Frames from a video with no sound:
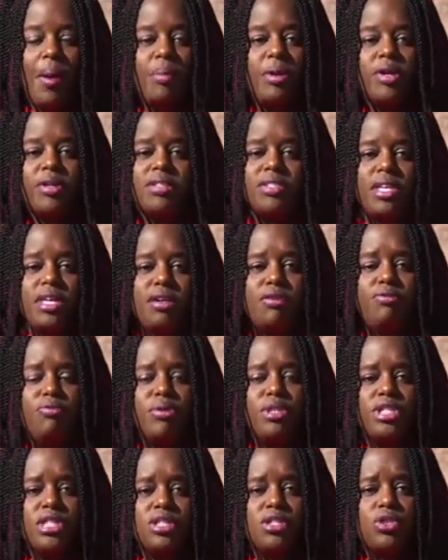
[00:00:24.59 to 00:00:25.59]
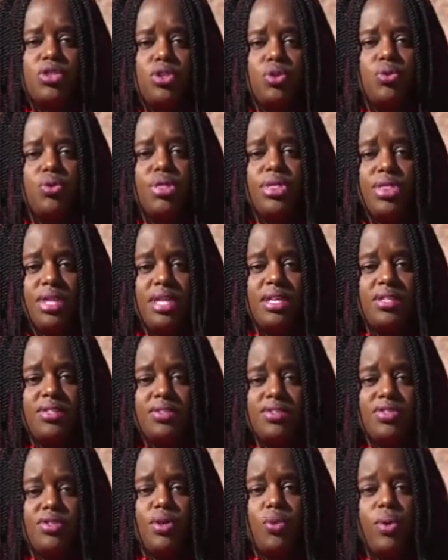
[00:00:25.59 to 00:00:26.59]
Because if we just do
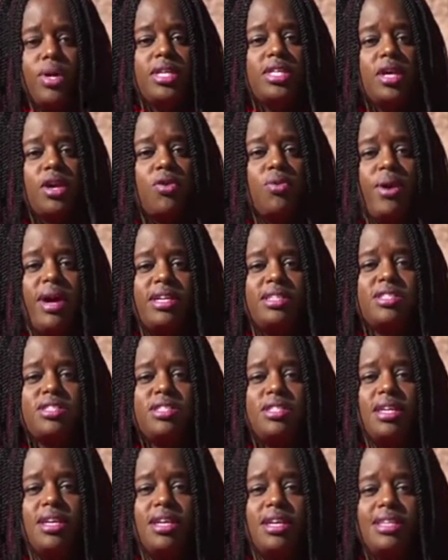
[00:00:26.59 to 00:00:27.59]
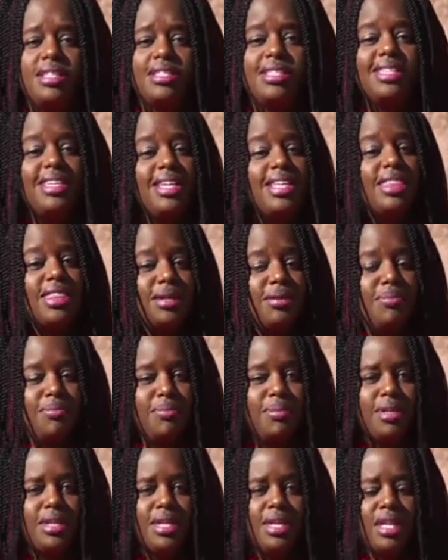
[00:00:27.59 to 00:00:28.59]
things the way that Christ did
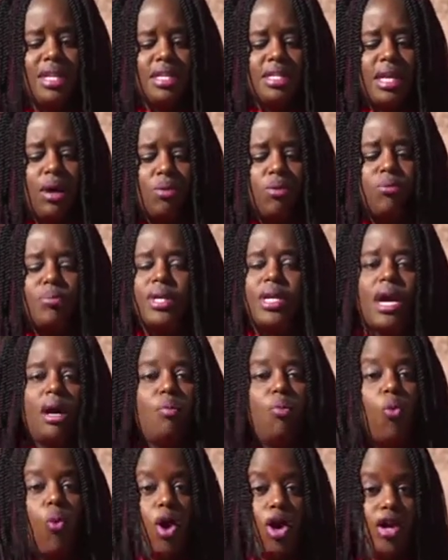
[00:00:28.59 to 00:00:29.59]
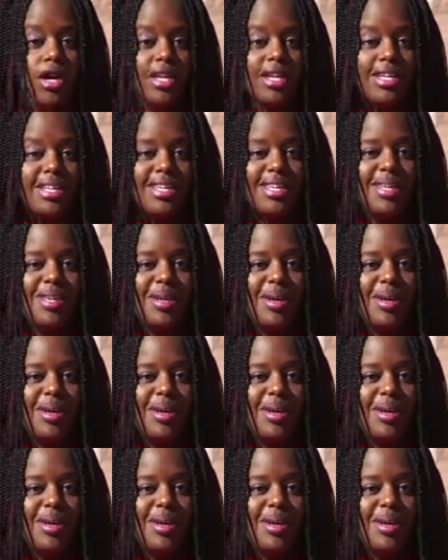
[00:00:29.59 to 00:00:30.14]
them, that will become work.